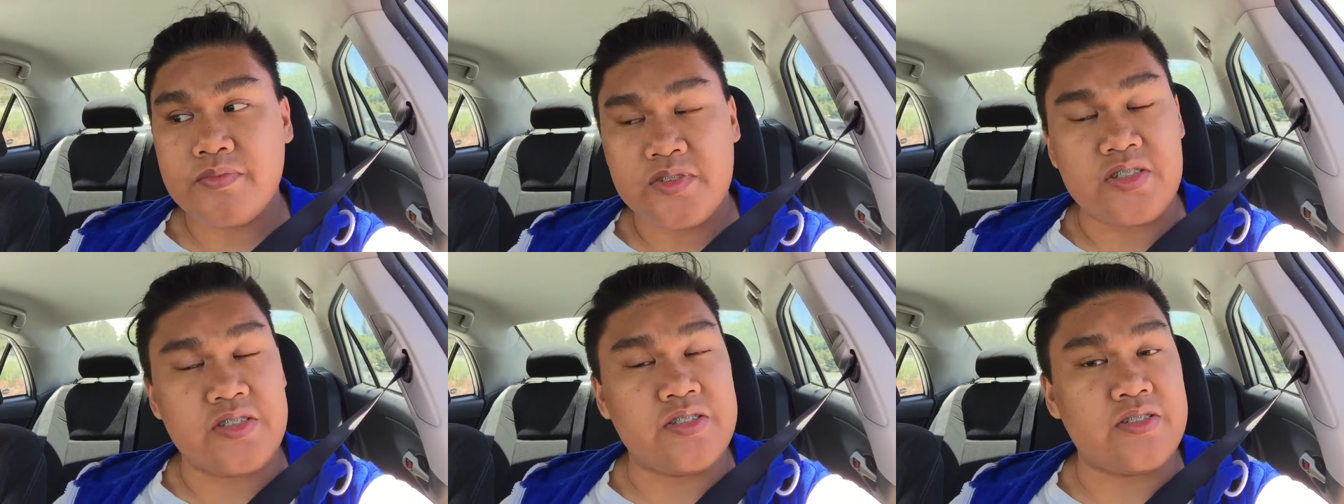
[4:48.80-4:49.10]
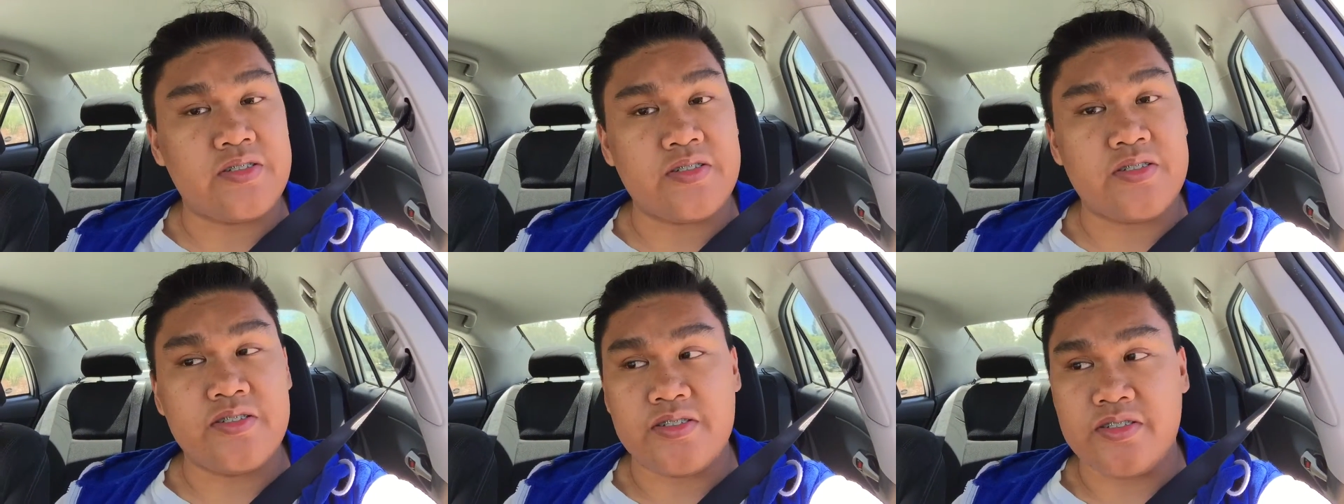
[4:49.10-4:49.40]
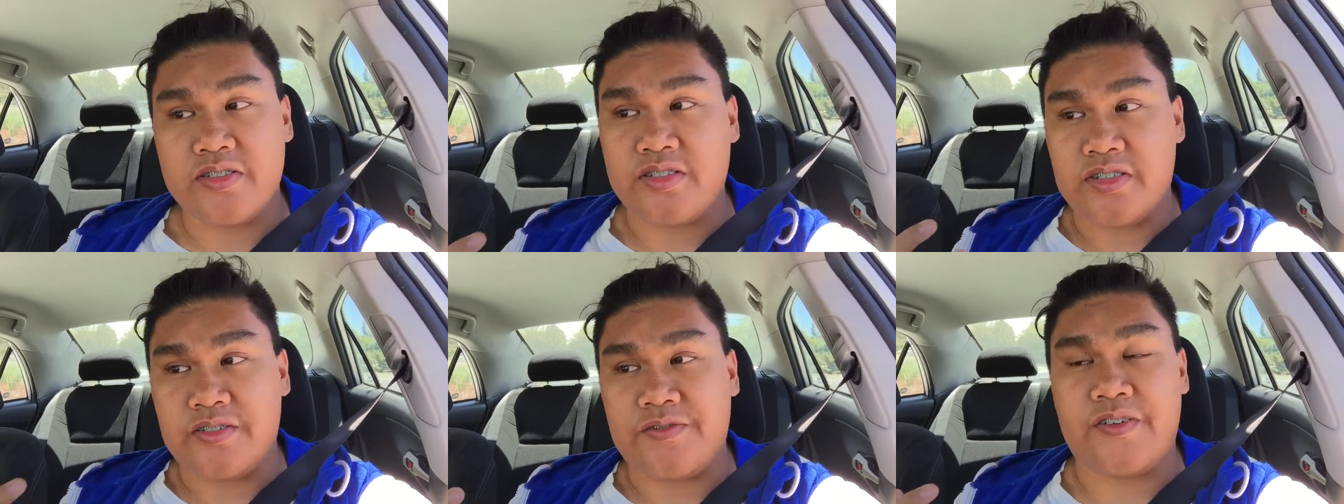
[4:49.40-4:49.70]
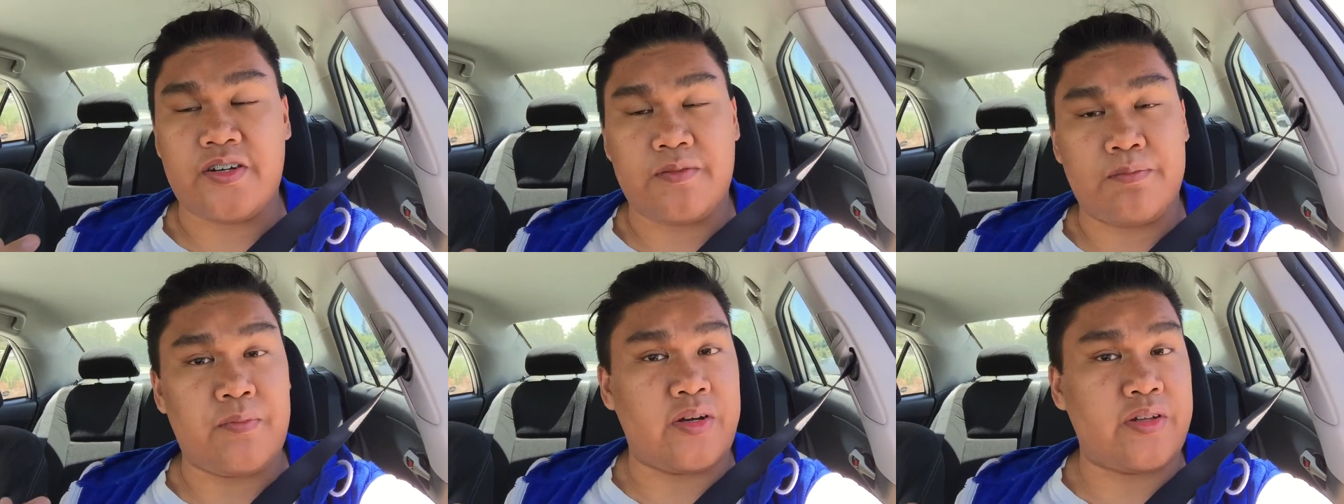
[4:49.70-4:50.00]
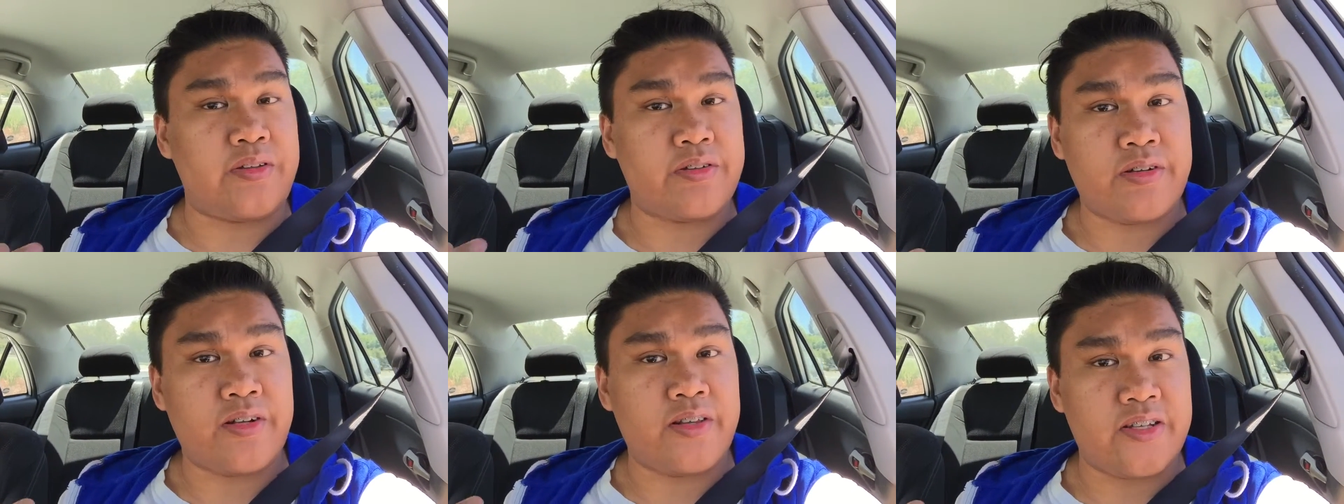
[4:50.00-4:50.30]
she, she felt
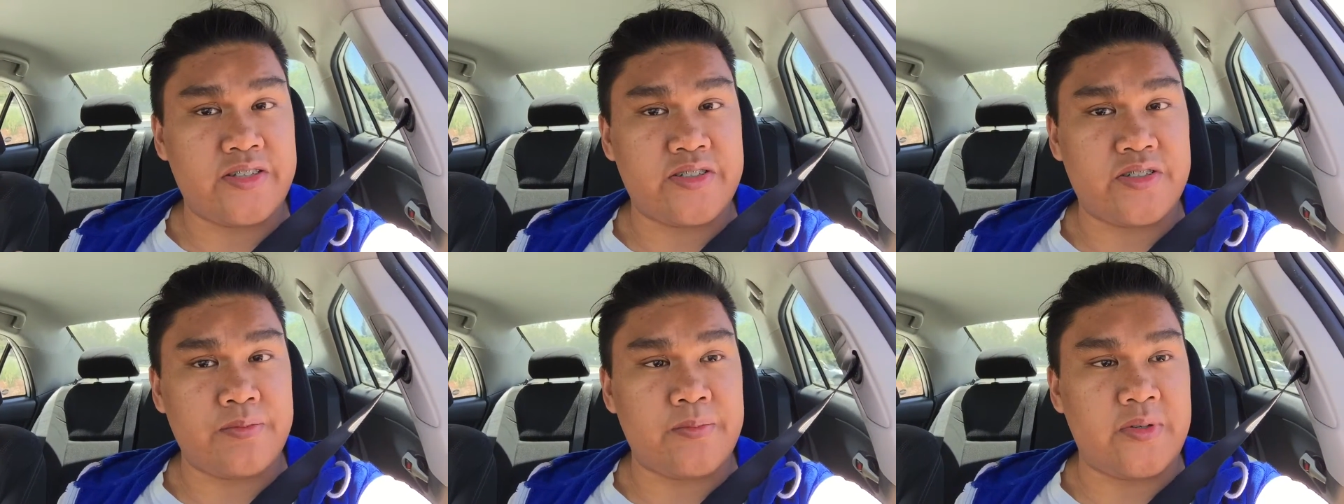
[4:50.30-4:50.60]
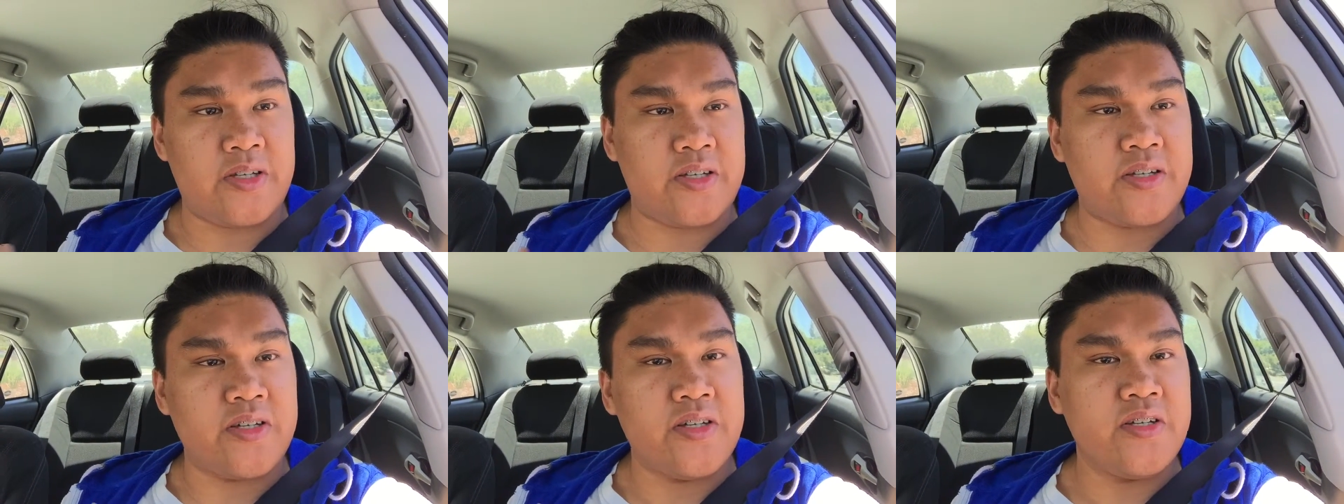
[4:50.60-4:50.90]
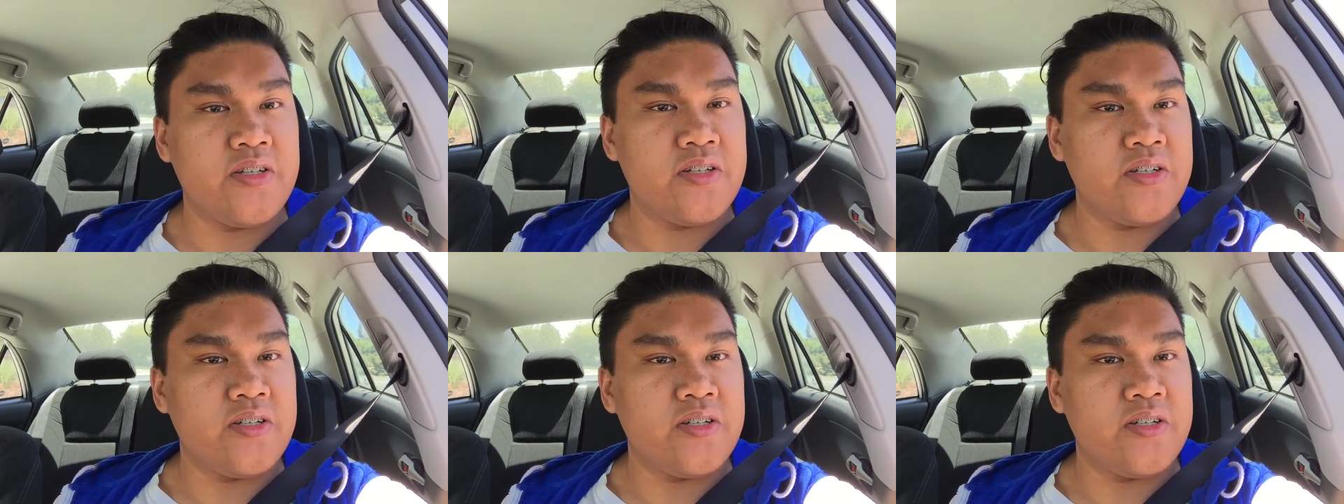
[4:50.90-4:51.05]
motherly to me